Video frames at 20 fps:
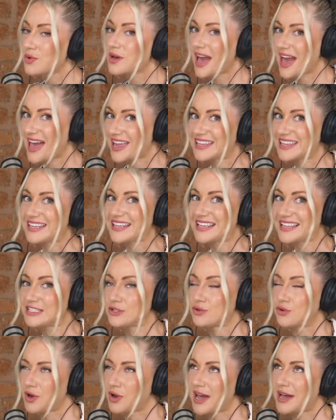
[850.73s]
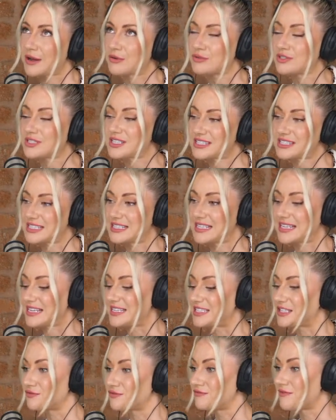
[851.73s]
can a leader, or how does a
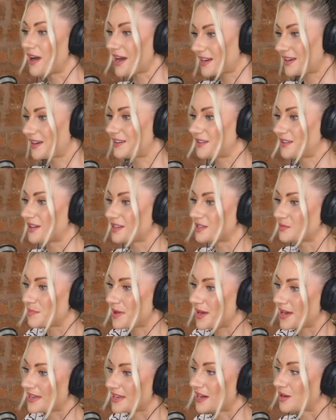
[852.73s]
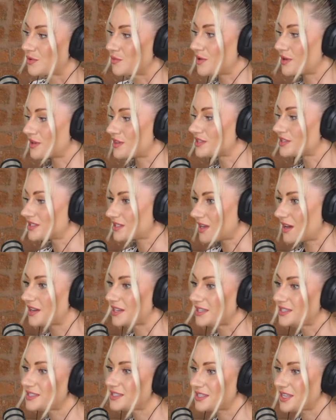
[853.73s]
leader recognise burnout? What are the
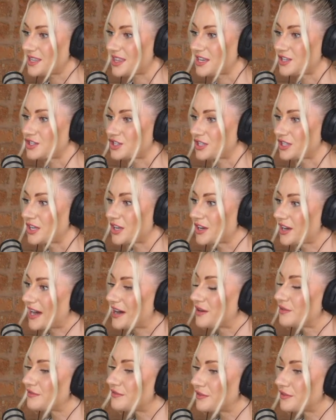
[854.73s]
signs that they should look out